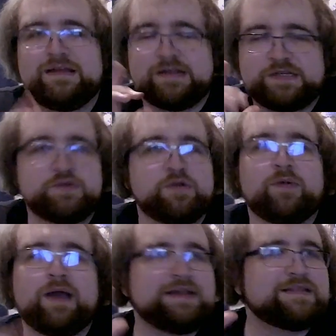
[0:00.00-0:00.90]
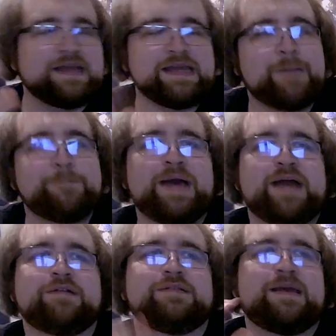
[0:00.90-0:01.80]
They do it right, they get
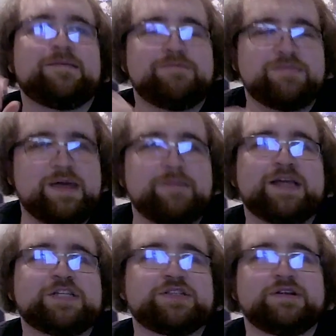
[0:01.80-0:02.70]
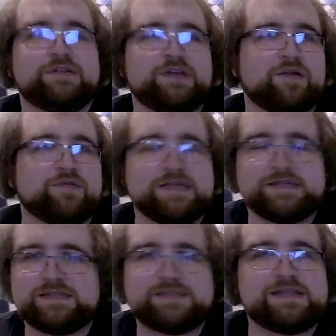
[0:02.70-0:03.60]
better, they make sure, you know,
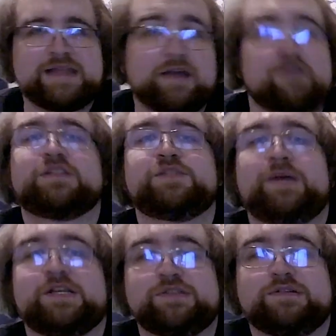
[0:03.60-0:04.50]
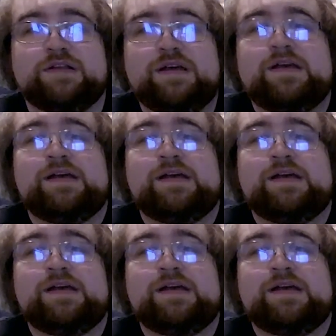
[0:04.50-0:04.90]
they aren't special.